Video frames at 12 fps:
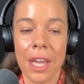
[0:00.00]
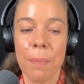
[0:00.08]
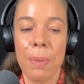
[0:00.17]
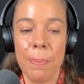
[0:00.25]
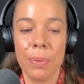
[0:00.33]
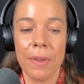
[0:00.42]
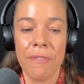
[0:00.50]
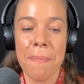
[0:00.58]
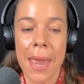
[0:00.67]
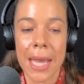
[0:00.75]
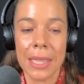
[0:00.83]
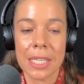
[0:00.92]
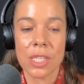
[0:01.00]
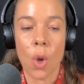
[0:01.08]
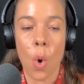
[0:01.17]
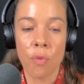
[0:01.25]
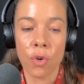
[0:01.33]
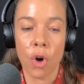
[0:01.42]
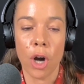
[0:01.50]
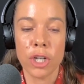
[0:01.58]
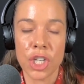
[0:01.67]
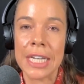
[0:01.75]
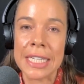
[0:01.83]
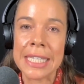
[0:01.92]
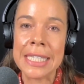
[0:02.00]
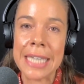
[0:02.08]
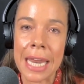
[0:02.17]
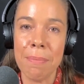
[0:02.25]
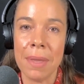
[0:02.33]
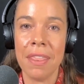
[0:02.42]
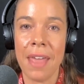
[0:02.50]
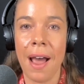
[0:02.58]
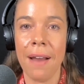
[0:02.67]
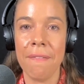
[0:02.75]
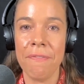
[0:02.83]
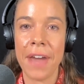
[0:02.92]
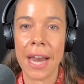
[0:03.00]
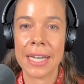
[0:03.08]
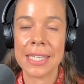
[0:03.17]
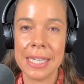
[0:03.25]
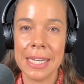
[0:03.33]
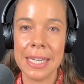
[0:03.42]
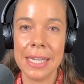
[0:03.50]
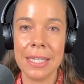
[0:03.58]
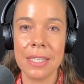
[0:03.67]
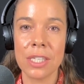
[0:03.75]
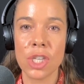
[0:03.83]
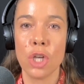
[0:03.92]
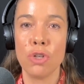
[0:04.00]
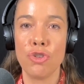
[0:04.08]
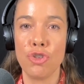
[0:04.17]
I think people have made this overarching statement that vaccines